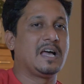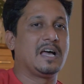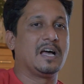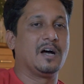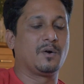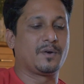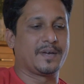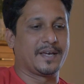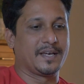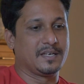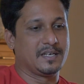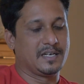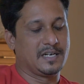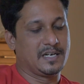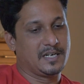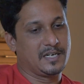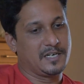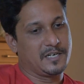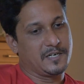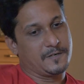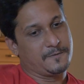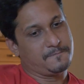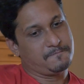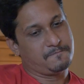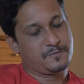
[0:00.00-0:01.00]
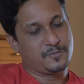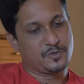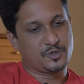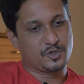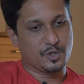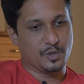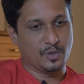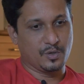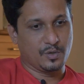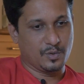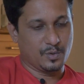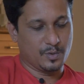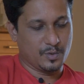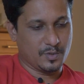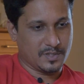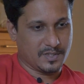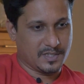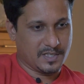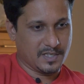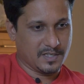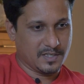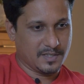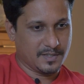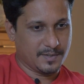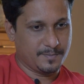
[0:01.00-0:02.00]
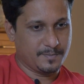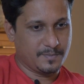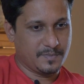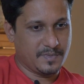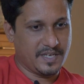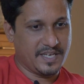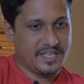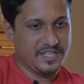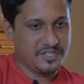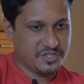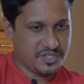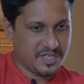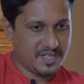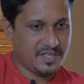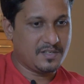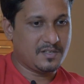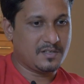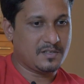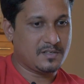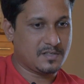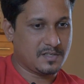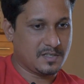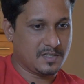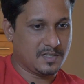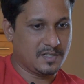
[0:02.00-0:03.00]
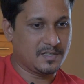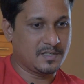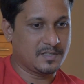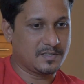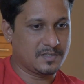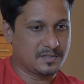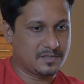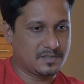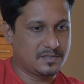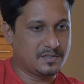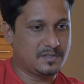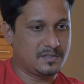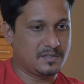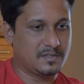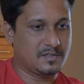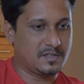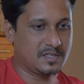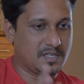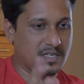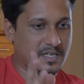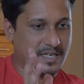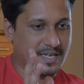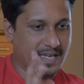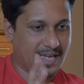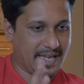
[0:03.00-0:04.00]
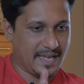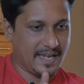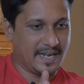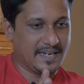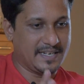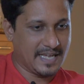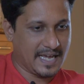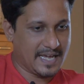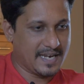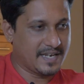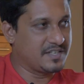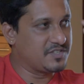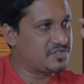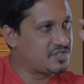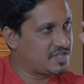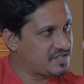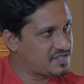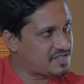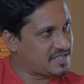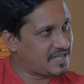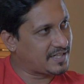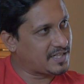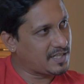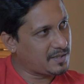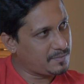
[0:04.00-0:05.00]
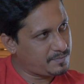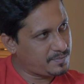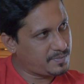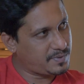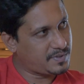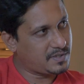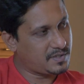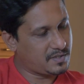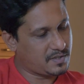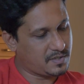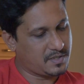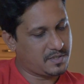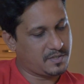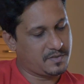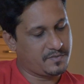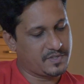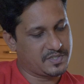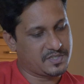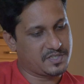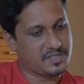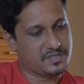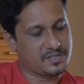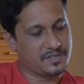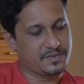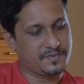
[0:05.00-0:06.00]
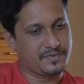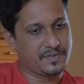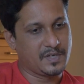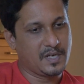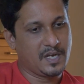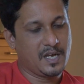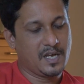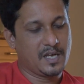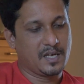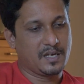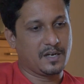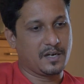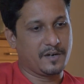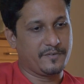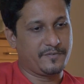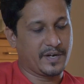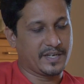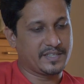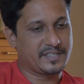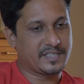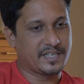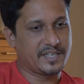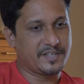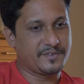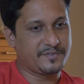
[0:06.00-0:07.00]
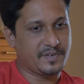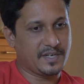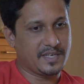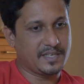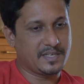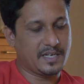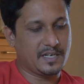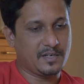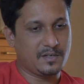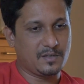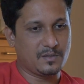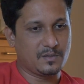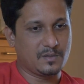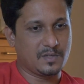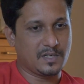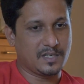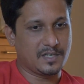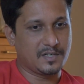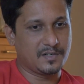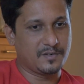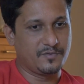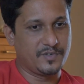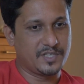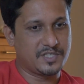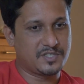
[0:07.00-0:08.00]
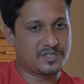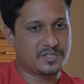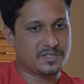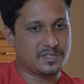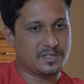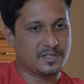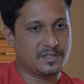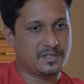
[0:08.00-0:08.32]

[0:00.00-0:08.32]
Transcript: Okay, so the engine, the entire engine setup, which is of 535 now, which